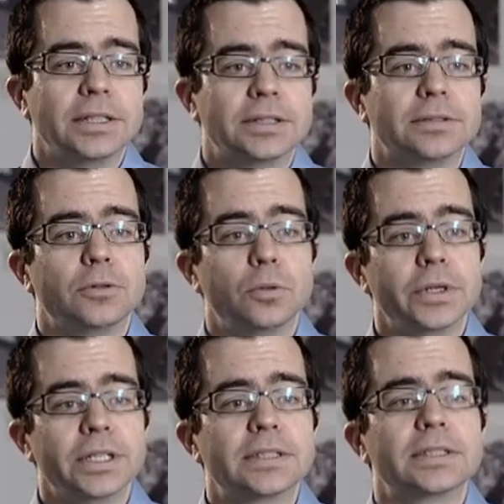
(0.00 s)
days or
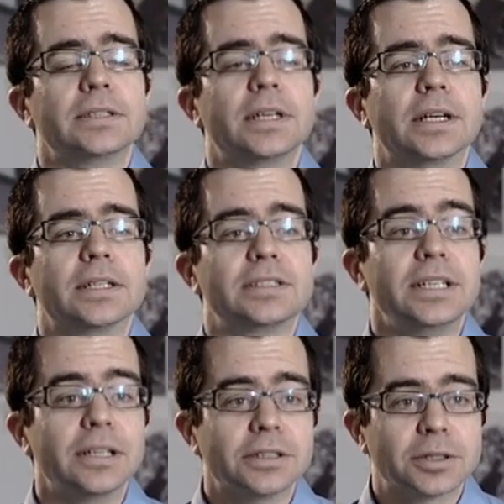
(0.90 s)
weeks,
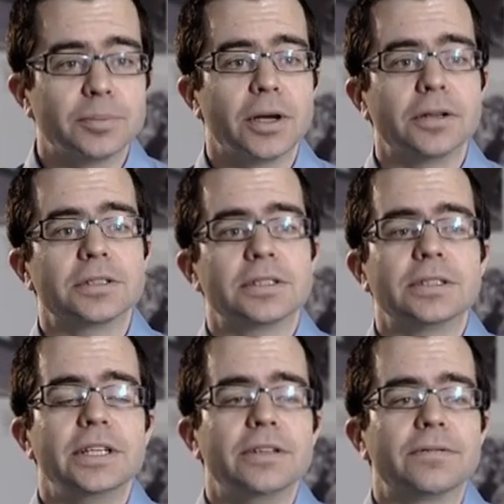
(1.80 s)
seeing those components
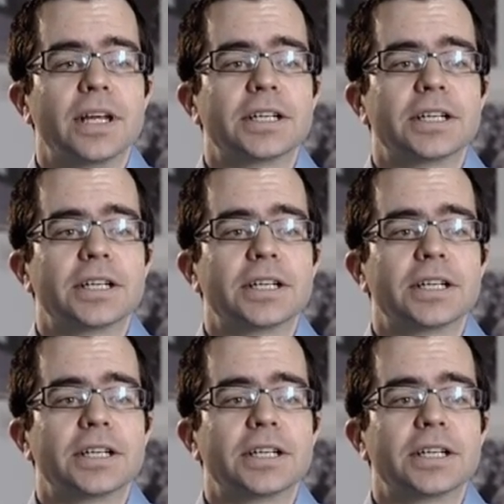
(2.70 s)
in the